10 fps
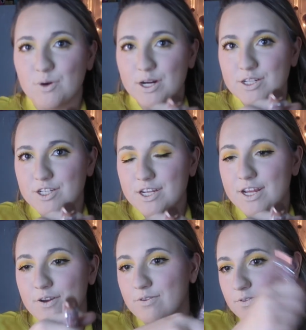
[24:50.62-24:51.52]
watch it
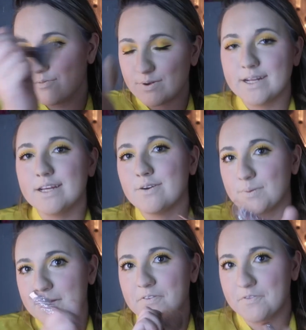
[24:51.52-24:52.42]
and read it or
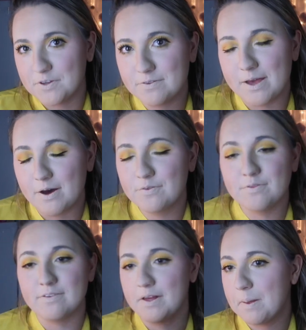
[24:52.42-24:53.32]
whatever for yourself.
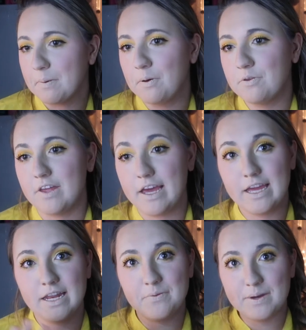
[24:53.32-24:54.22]
That's all I'm gonna say.
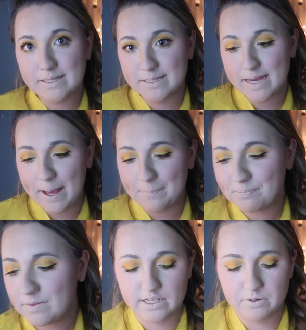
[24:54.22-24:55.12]
Anyways, yeah.
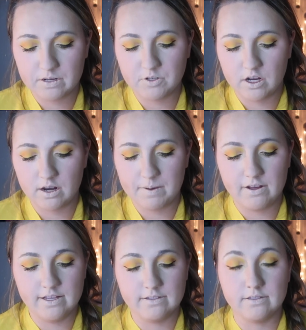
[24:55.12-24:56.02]
The next book I'm talking
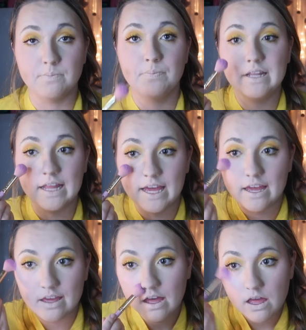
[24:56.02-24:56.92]
about is The
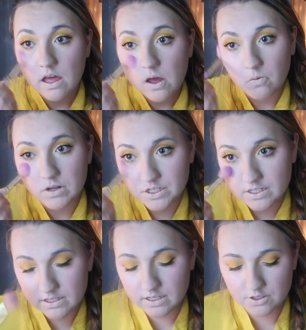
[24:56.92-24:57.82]
Play, which
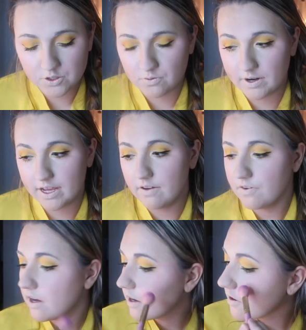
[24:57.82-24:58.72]
is the story of
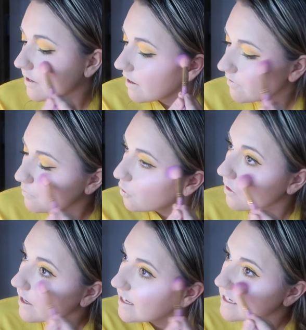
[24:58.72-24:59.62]
Hunter
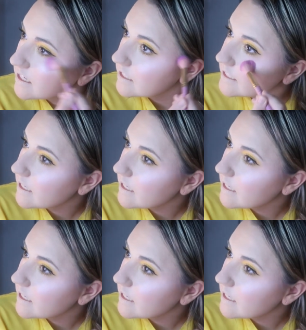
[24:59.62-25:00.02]
Davenport and